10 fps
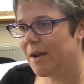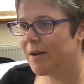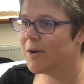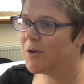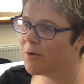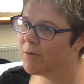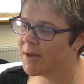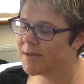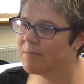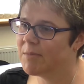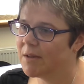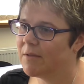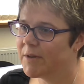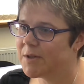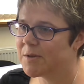and I know that's something
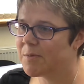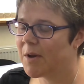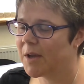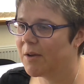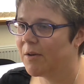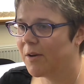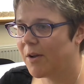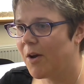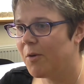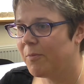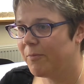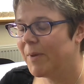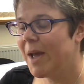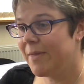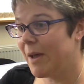that Vision's working on, and I
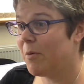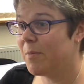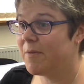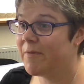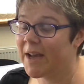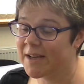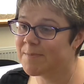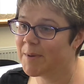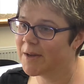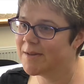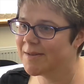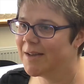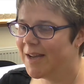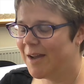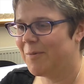hope that will be fixed, because
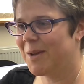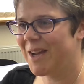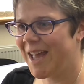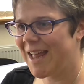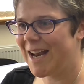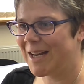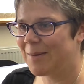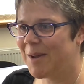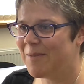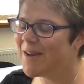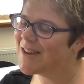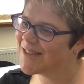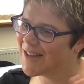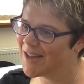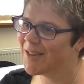if we could get that little bit
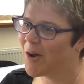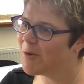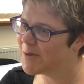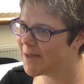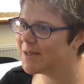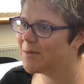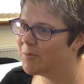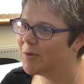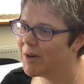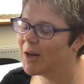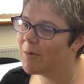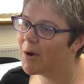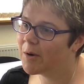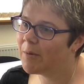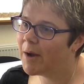fixed, I think the whole system would really work